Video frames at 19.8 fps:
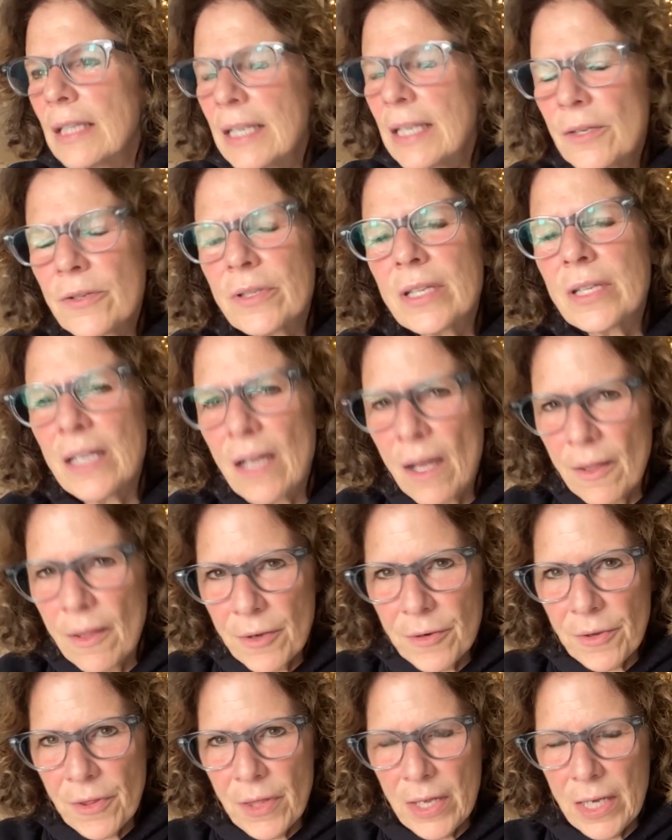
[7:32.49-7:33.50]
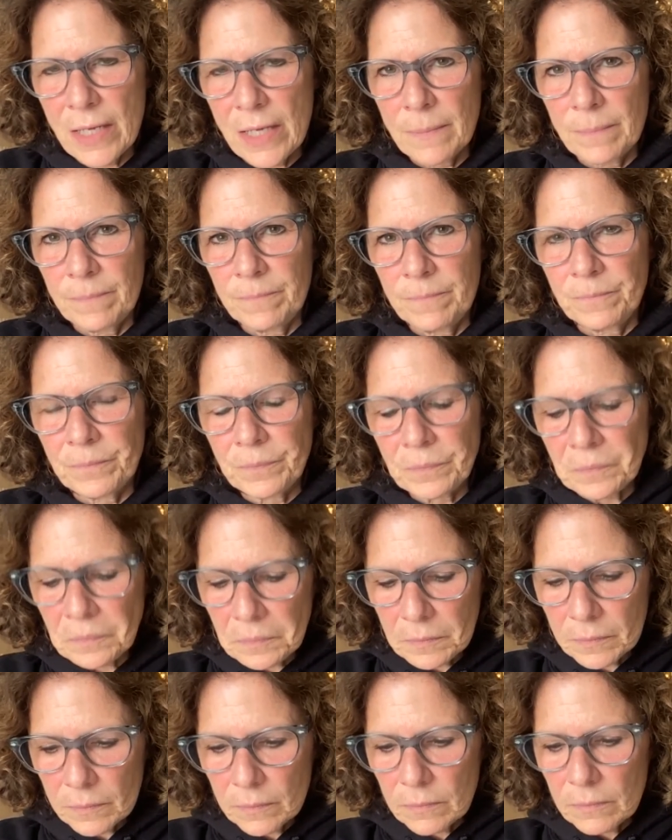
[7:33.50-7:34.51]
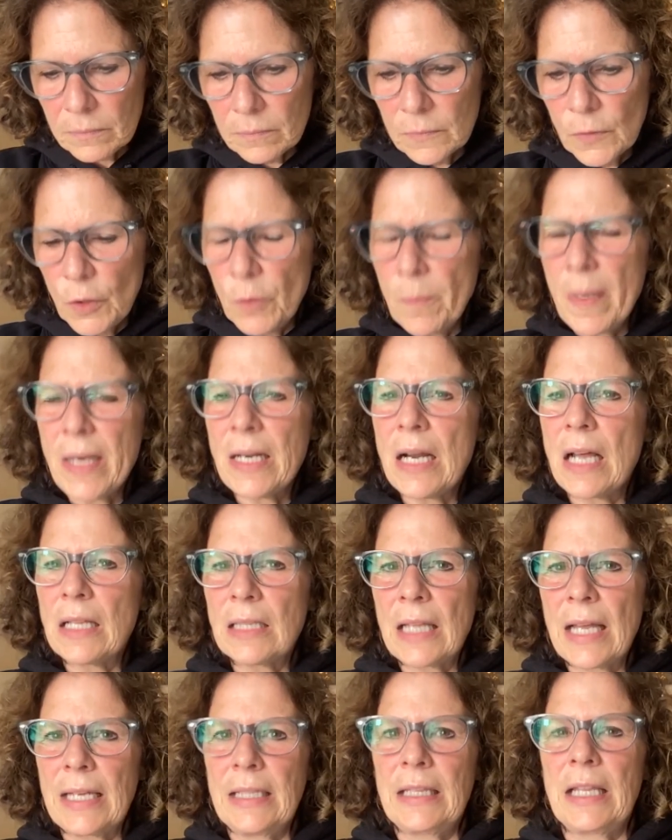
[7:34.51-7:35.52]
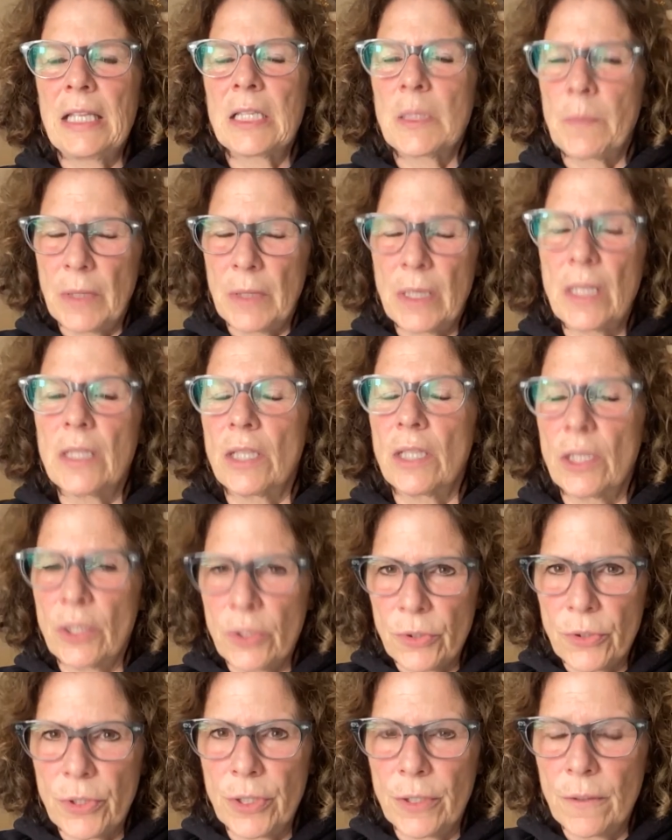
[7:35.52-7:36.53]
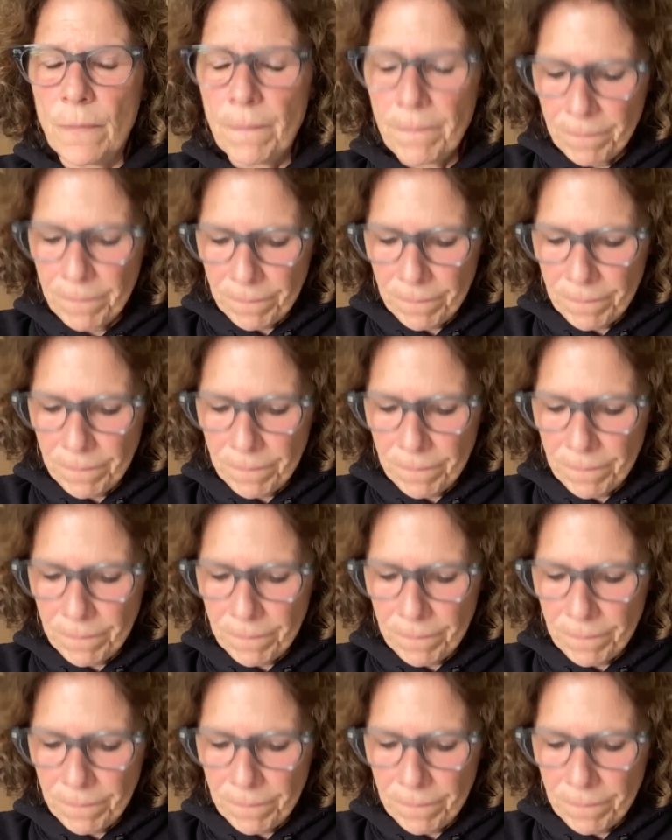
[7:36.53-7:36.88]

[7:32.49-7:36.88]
Here's the other thing. You may not like this, but this is true.